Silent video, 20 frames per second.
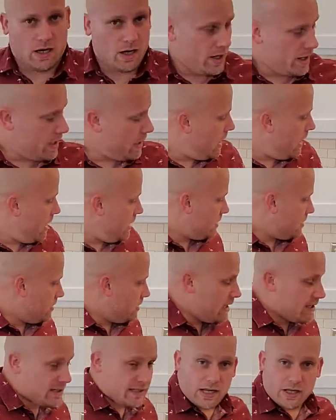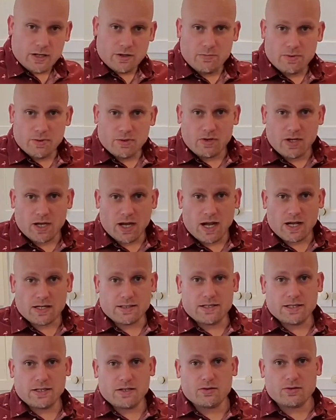right, guys, so that's how you build
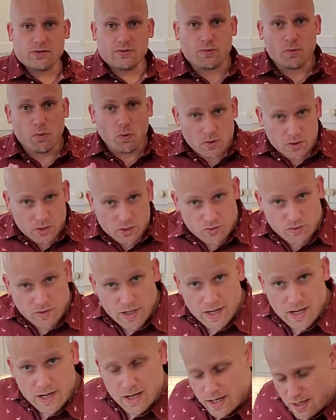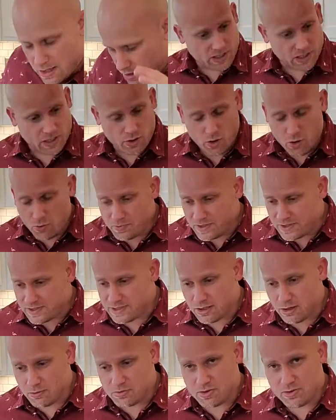cocktails for the tray. I hope this
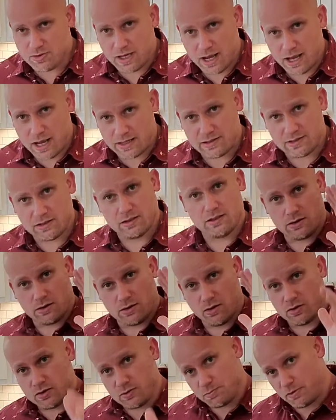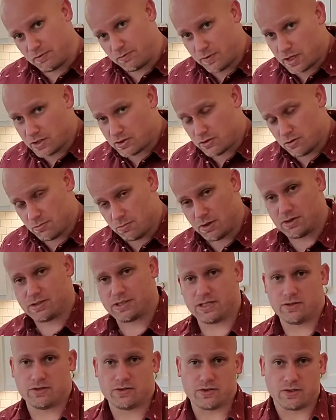helps you guys. Those professional
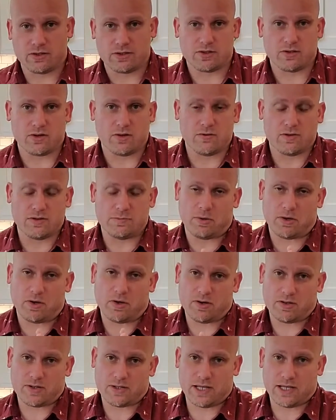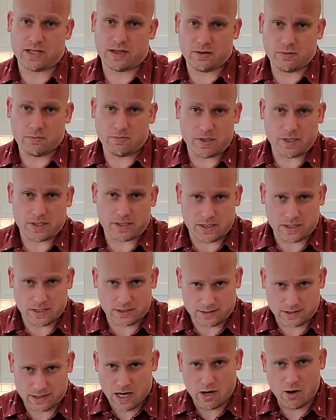bartenders on service bars getting their butt
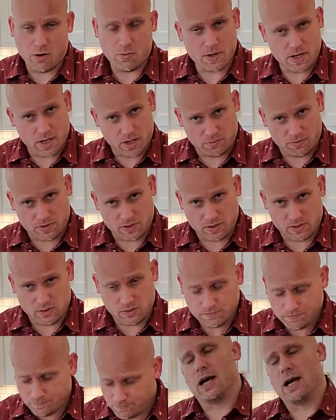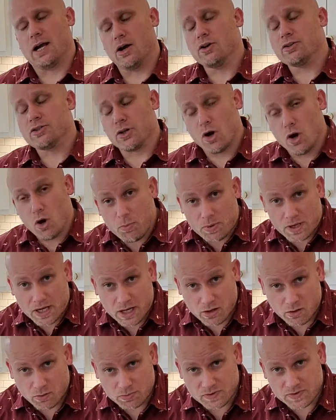kicked. I hope it helps you. I also hope it
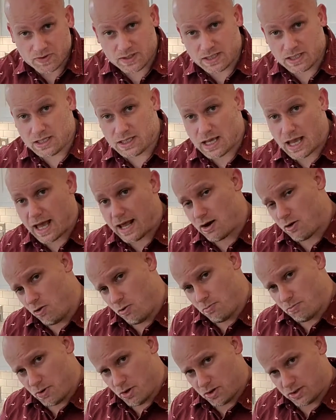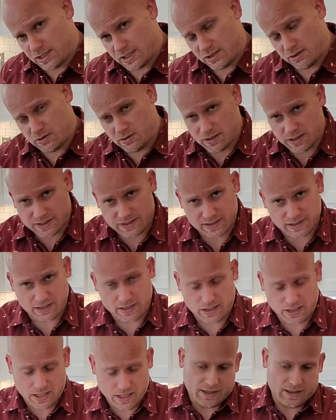helps the at-home bartender
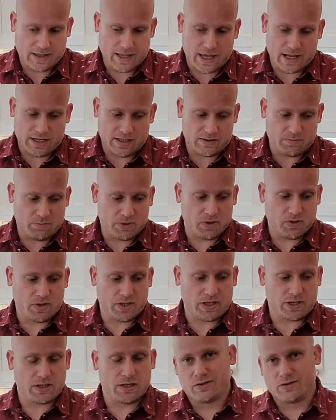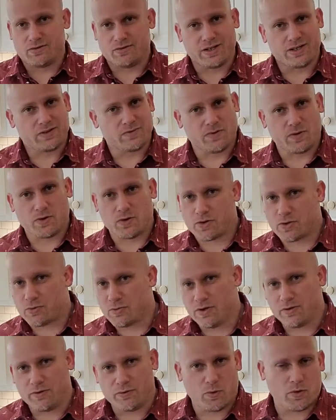listening that is building drinks for 3
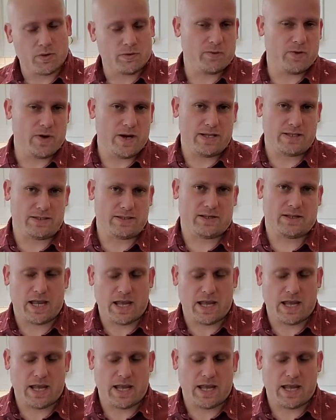or 4 friends,